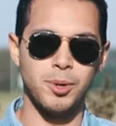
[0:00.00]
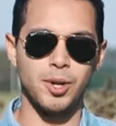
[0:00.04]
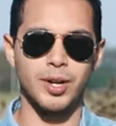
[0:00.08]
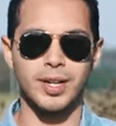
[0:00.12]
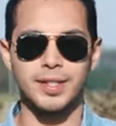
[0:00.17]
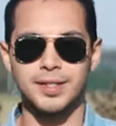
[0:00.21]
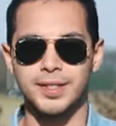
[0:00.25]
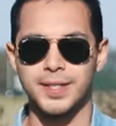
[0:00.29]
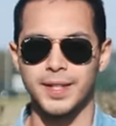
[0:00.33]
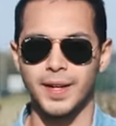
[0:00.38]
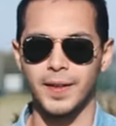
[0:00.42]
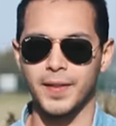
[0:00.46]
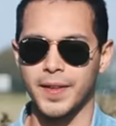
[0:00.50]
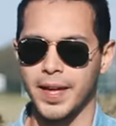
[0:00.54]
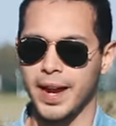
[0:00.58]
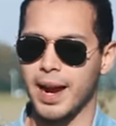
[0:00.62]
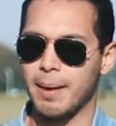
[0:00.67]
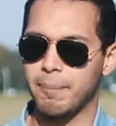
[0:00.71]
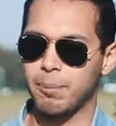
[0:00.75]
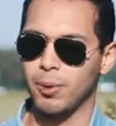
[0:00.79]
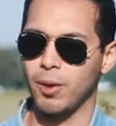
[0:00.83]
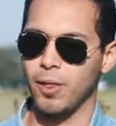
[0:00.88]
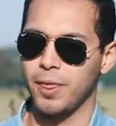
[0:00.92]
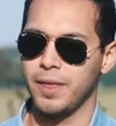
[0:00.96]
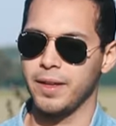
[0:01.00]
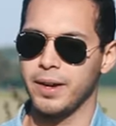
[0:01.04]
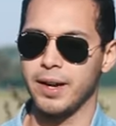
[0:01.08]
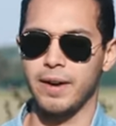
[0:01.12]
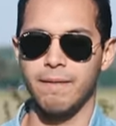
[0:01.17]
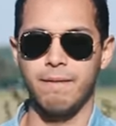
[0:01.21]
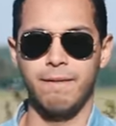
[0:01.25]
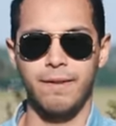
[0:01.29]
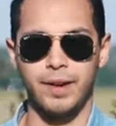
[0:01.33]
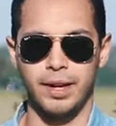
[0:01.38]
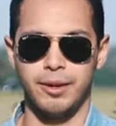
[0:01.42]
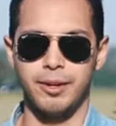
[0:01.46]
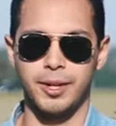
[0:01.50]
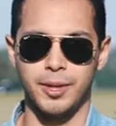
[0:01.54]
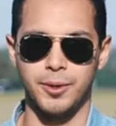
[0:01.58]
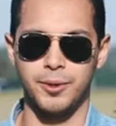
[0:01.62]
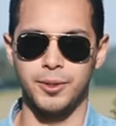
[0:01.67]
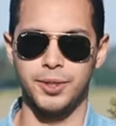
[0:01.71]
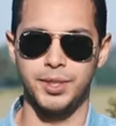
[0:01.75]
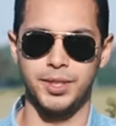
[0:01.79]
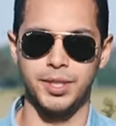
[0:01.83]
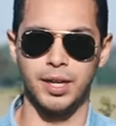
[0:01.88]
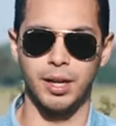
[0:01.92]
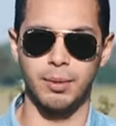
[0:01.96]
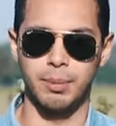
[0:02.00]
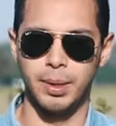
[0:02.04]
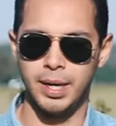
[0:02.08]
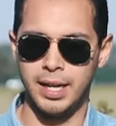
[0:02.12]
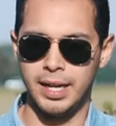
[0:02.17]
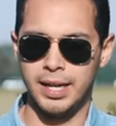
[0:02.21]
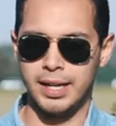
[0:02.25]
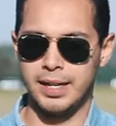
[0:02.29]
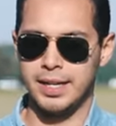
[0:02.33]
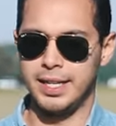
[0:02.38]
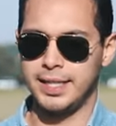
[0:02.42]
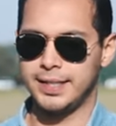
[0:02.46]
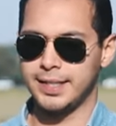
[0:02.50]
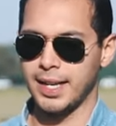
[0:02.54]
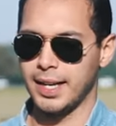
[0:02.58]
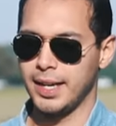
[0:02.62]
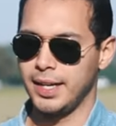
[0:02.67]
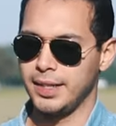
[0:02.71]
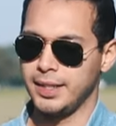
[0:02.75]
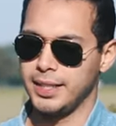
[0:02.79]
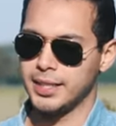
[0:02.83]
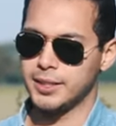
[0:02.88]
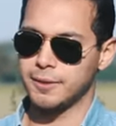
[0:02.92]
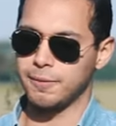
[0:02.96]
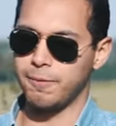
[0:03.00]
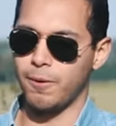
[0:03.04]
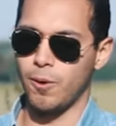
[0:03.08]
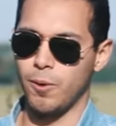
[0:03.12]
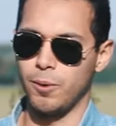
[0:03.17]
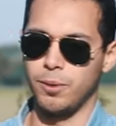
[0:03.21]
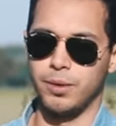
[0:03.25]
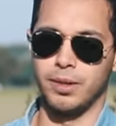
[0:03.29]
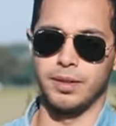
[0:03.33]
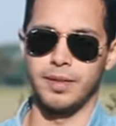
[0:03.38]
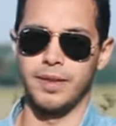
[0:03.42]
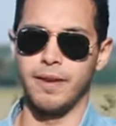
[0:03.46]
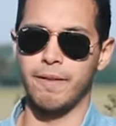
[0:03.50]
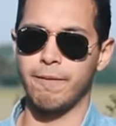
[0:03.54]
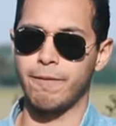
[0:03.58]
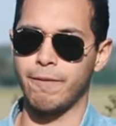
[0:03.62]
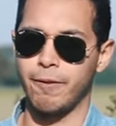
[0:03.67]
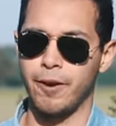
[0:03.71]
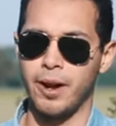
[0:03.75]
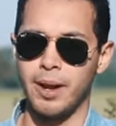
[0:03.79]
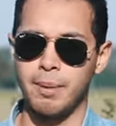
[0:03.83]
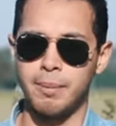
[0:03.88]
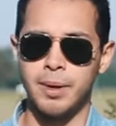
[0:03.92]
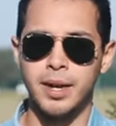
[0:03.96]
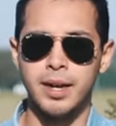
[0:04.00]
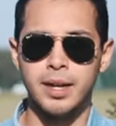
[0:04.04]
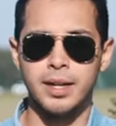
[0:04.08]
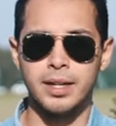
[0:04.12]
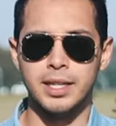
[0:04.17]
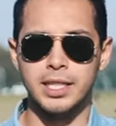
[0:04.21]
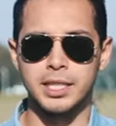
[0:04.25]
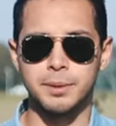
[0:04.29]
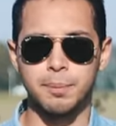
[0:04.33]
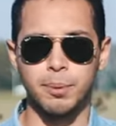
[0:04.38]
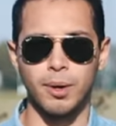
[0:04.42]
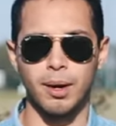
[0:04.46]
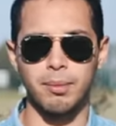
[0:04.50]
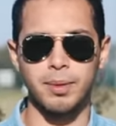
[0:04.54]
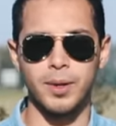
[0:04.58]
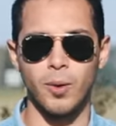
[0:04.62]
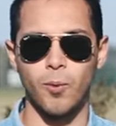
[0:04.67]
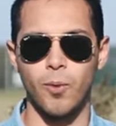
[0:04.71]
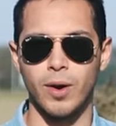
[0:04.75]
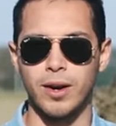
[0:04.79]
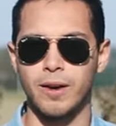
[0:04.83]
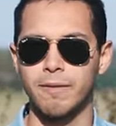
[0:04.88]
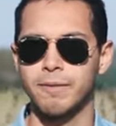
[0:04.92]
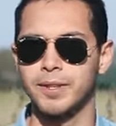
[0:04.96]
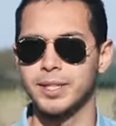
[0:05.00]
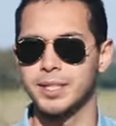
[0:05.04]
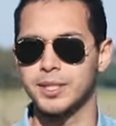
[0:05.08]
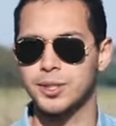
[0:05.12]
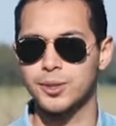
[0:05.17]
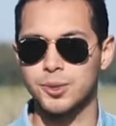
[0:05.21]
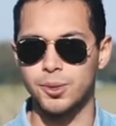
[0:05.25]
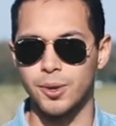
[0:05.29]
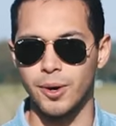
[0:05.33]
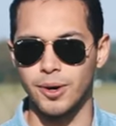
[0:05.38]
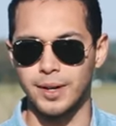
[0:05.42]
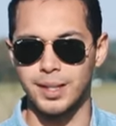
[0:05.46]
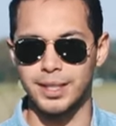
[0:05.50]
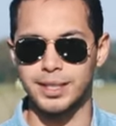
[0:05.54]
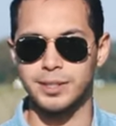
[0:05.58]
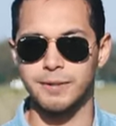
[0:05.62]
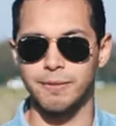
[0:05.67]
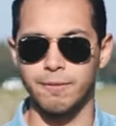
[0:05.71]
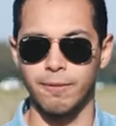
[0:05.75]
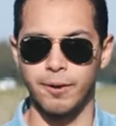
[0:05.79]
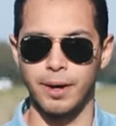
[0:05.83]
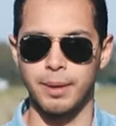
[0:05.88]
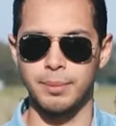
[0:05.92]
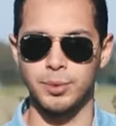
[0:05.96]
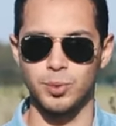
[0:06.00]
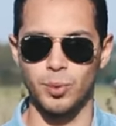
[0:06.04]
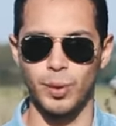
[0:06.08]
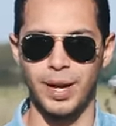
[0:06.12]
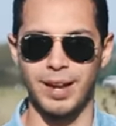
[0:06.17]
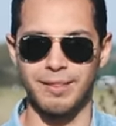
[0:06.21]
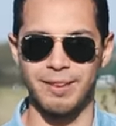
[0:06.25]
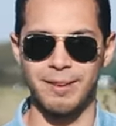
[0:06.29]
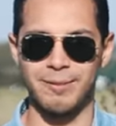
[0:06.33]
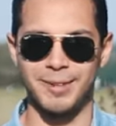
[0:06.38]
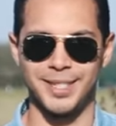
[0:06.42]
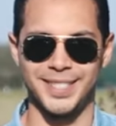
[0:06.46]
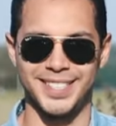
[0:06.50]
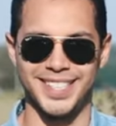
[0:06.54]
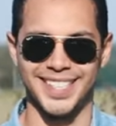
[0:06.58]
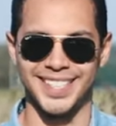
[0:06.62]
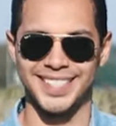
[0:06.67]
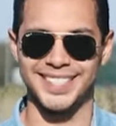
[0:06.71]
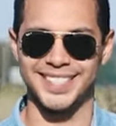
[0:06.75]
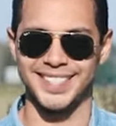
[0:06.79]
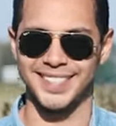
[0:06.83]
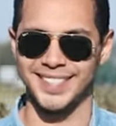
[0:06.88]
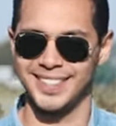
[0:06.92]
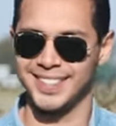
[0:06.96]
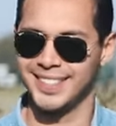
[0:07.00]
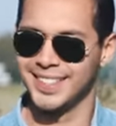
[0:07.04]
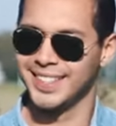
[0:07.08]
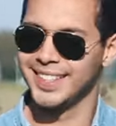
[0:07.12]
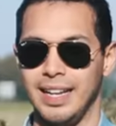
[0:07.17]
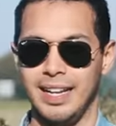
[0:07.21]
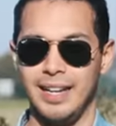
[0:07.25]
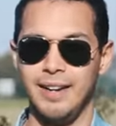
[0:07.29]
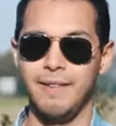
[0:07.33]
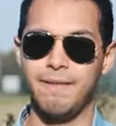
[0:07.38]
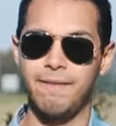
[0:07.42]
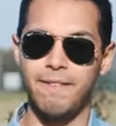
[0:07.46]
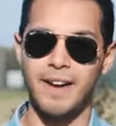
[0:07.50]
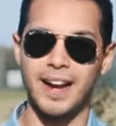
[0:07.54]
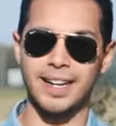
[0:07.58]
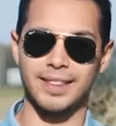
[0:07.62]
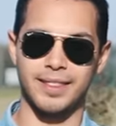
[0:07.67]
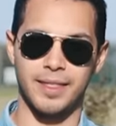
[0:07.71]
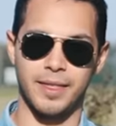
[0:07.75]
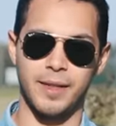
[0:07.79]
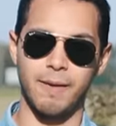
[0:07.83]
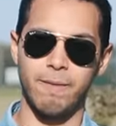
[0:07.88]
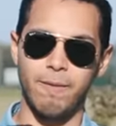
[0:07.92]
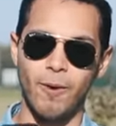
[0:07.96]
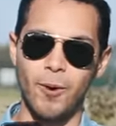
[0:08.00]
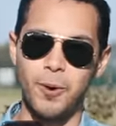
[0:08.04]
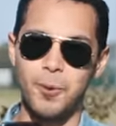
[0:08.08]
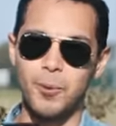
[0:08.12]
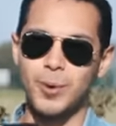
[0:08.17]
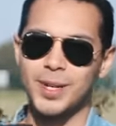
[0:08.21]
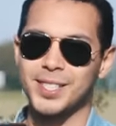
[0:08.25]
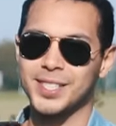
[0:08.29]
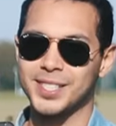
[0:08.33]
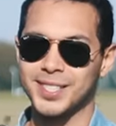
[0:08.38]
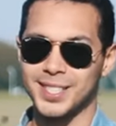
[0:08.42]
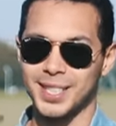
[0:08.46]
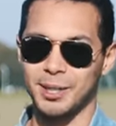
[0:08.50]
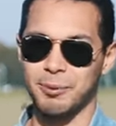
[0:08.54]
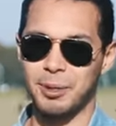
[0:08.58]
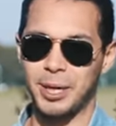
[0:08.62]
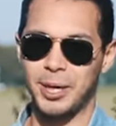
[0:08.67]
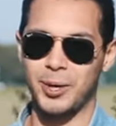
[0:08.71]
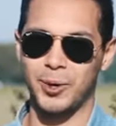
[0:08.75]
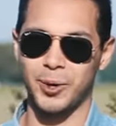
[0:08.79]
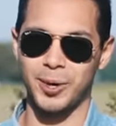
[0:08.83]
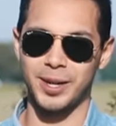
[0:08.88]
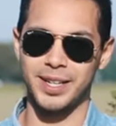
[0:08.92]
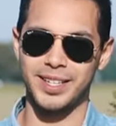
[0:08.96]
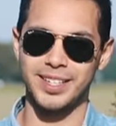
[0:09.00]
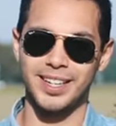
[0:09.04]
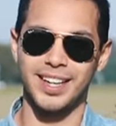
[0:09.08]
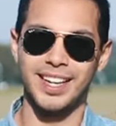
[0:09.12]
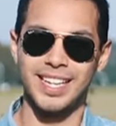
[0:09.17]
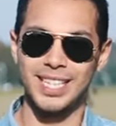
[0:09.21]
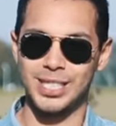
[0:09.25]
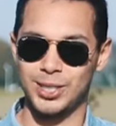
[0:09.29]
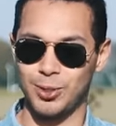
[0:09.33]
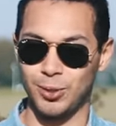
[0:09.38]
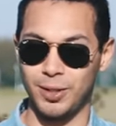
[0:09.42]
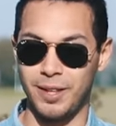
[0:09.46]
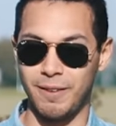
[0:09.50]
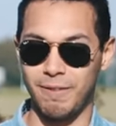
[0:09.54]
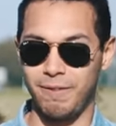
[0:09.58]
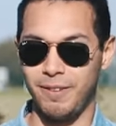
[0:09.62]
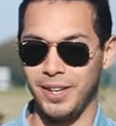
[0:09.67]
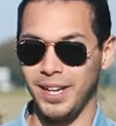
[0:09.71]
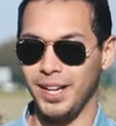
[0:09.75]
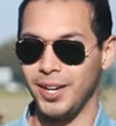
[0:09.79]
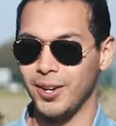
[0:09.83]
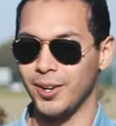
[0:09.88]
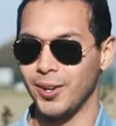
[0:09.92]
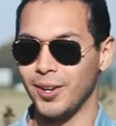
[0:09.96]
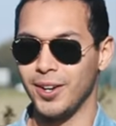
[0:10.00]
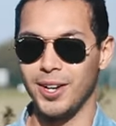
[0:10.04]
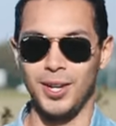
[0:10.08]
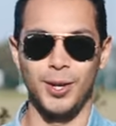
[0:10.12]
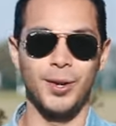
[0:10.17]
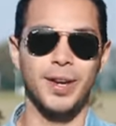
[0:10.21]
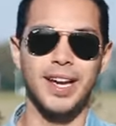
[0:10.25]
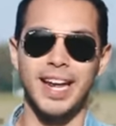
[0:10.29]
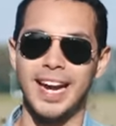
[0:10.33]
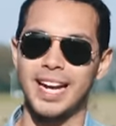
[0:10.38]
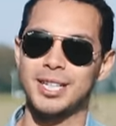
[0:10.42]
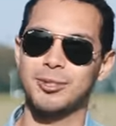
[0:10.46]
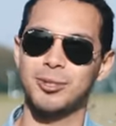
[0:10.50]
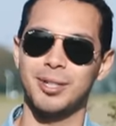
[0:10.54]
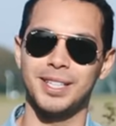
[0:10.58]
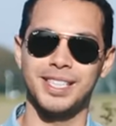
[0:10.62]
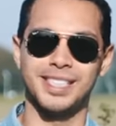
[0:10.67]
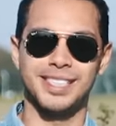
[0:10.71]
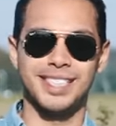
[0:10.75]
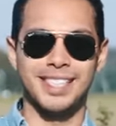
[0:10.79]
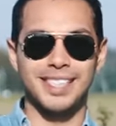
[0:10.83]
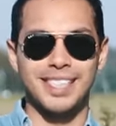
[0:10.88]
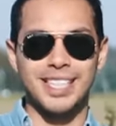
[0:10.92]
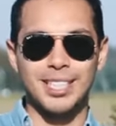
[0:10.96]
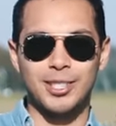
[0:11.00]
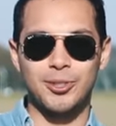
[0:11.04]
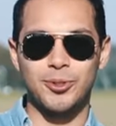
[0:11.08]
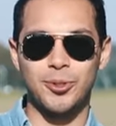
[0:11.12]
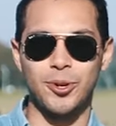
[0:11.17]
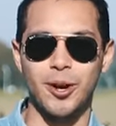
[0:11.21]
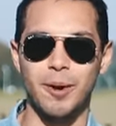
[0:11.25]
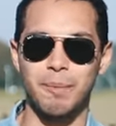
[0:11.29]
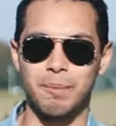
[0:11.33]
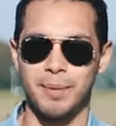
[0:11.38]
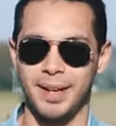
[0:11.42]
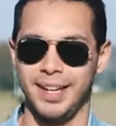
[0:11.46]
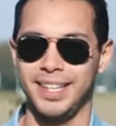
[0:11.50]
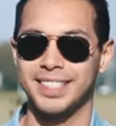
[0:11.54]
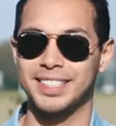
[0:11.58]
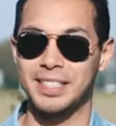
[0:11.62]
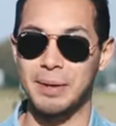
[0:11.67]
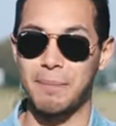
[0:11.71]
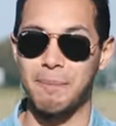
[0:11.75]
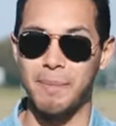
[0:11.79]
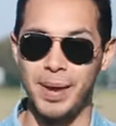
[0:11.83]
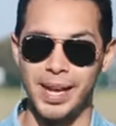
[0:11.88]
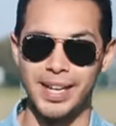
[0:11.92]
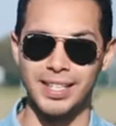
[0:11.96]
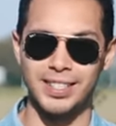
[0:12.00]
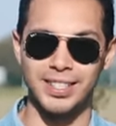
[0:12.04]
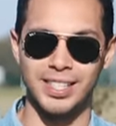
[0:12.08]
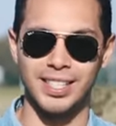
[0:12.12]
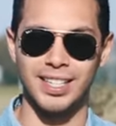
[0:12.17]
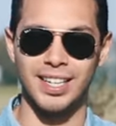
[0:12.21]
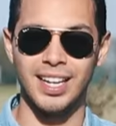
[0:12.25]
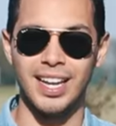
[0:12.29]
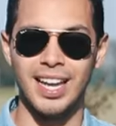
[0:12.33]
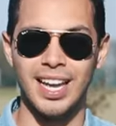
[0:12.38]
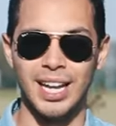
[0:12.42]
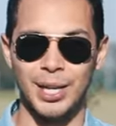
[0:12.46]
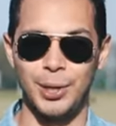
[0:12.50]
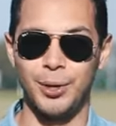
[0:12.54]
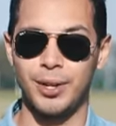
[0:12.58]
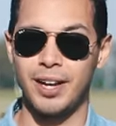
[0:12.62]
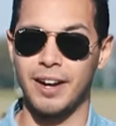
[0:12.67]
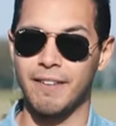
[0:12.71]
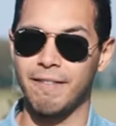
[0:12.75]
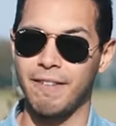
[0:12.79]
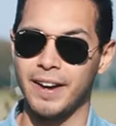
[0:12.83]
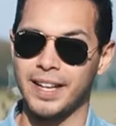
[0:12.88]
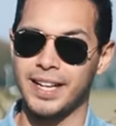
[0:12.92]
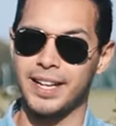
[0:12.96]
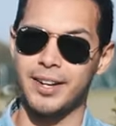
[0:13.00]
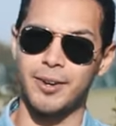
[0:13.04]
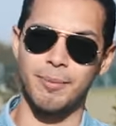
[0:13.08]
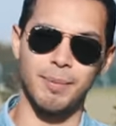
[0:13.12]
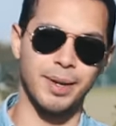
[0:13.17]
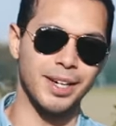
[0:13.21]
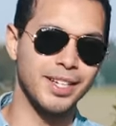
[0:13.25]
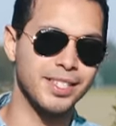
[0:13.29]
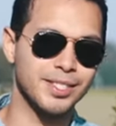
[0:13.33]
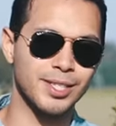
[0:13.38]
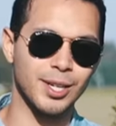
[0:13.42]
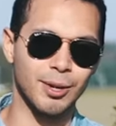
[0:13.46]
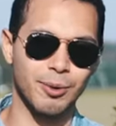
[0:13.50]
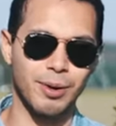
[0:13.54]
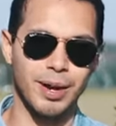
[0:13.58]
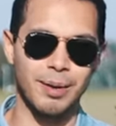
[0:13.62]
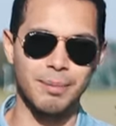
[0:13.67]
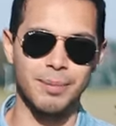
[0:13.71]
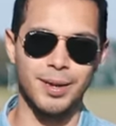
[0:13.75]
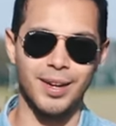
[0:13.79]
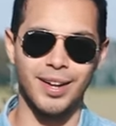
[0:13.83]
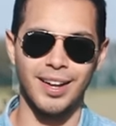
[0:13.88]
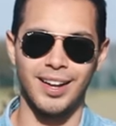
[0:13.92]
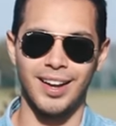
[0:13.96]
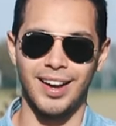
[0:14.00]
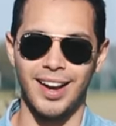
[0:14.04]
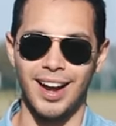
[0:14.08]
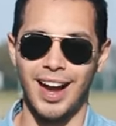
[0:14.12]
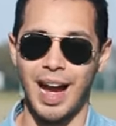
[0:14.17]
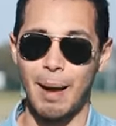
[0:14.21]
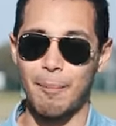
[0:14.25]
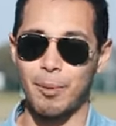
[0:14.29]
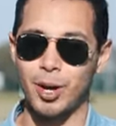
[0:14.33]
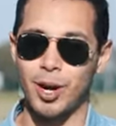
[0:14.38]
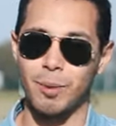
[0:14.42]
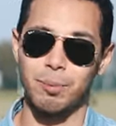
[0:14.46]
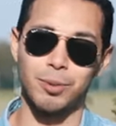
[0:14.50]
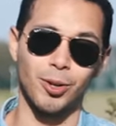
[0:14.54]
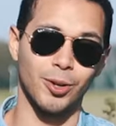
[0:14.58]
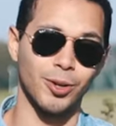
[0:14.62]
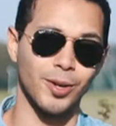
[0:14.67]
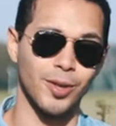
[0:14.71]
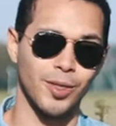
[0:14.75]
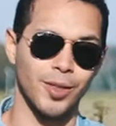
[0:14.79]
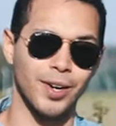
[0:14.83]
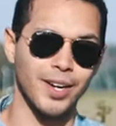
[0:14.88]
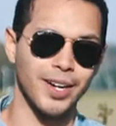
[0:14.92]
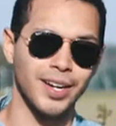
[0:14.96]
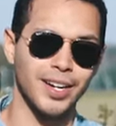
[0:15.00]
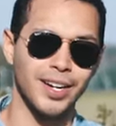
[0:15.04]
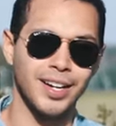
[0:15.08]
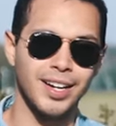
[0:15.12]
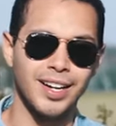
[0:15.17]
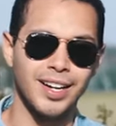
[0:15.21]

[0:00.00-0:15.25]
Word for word: You can tell that Apple did a very good job designing this phone. The frame is probably one of the strongest frames we have ever tested. In fact, the phone was still recording, so the video, you can actually see the drop. It's amazing. You can find it on my Instagram. Uh, I'm gonna upload it there.